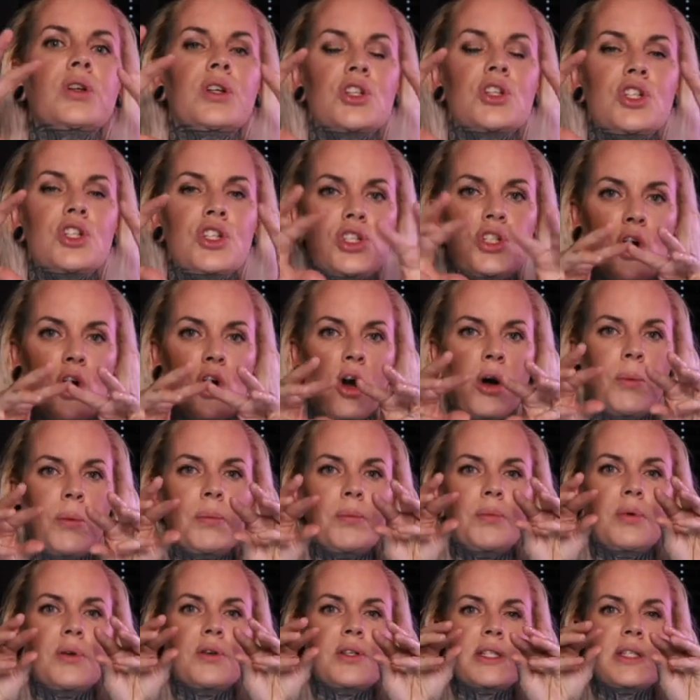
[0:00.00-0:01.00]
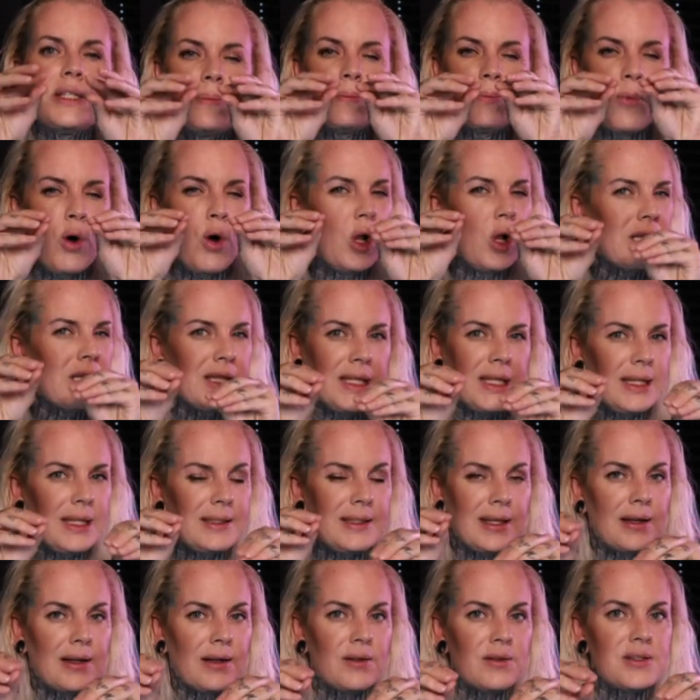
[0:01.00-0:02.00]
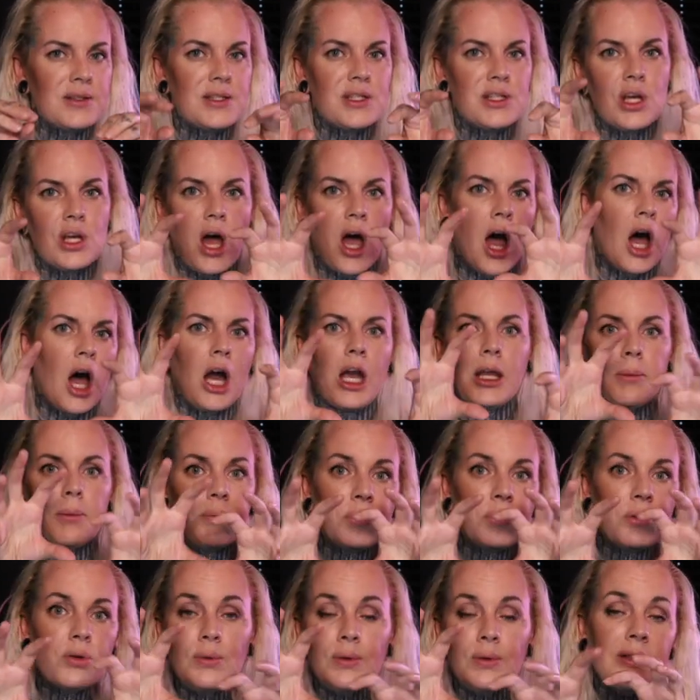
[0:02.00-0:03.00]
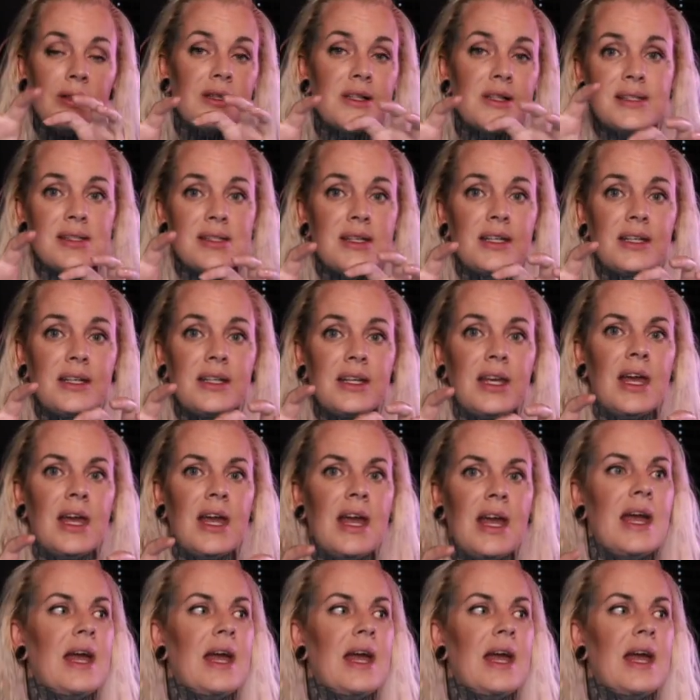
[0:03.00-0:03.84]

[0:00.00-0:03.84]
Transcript: sharp small details, hyper realistic.